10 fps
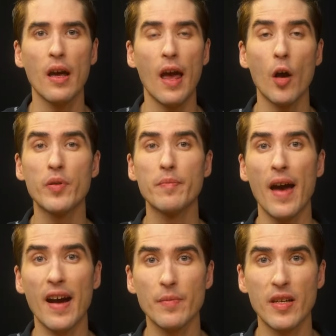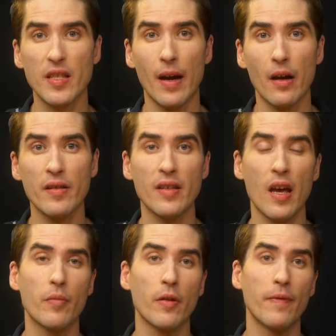helps maximize the balance
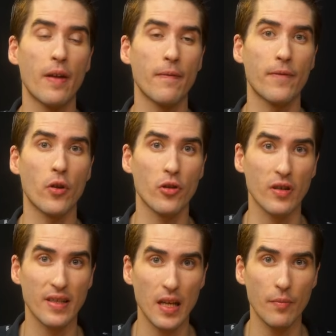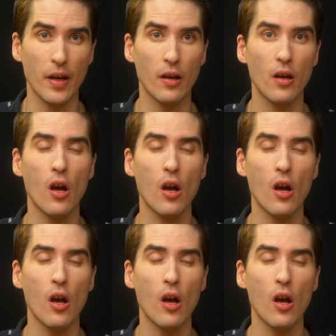and prevent further tipping.